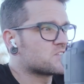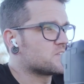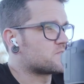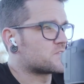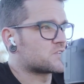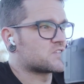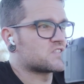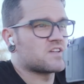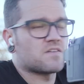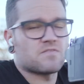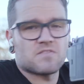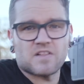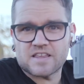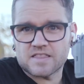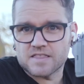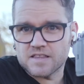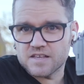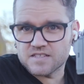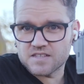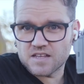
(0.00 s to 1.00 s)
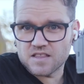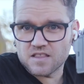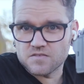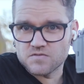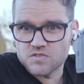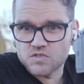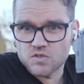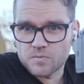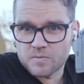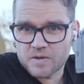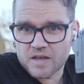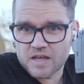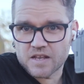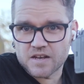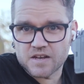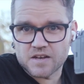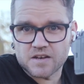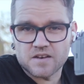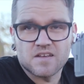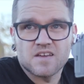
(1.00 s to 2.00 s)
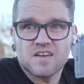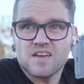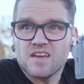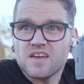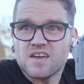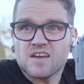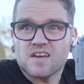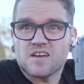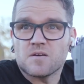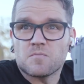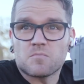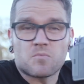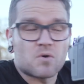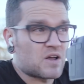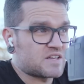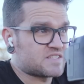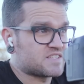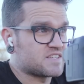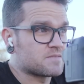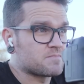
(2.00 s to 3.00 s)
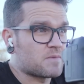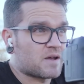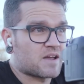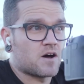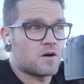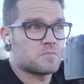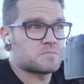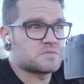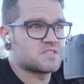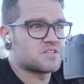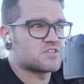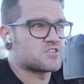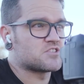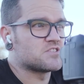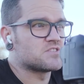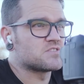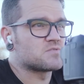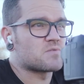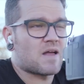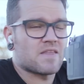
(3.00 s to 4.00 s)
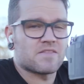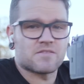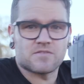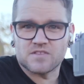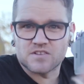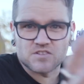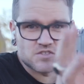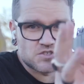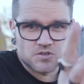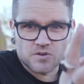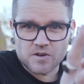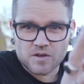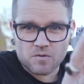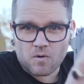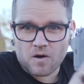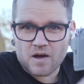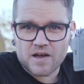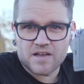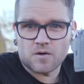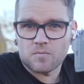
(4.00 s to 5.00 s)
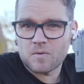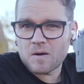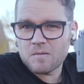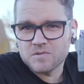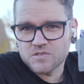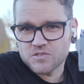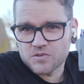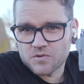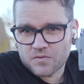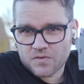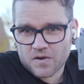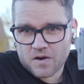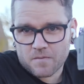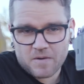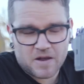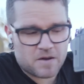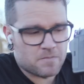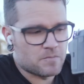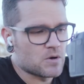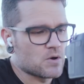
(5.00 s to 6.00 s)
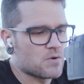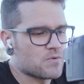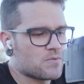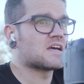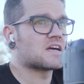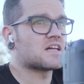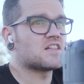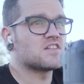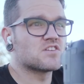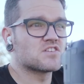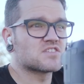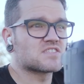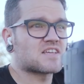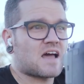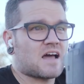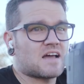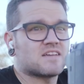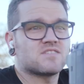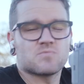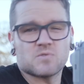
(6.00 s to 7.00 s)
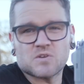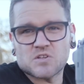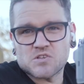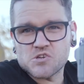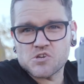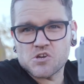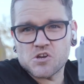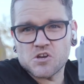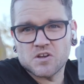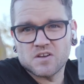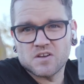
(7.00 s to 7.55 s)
for stuff like this. I love zooming in and compressing my compositions rather than shooting wide. I'll probably do a fair amount of both. Clear skies, which